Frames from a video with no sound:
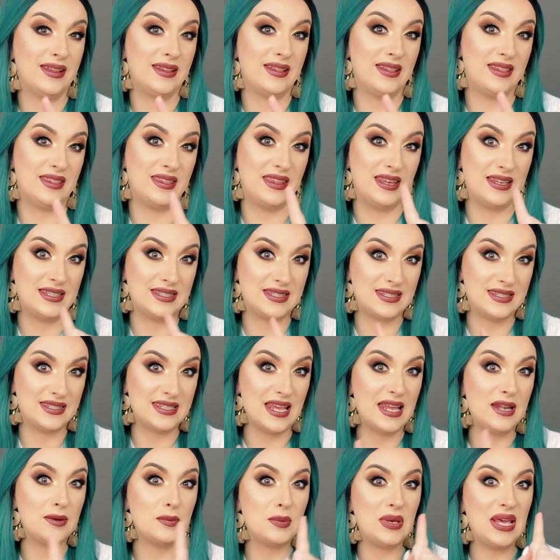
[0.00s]
they
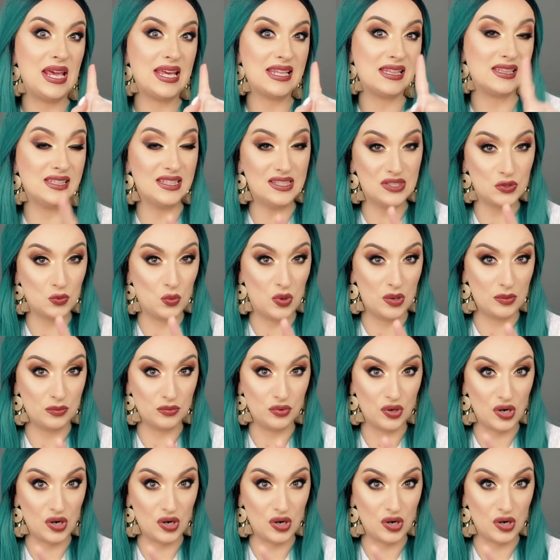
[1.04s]
send me at least 1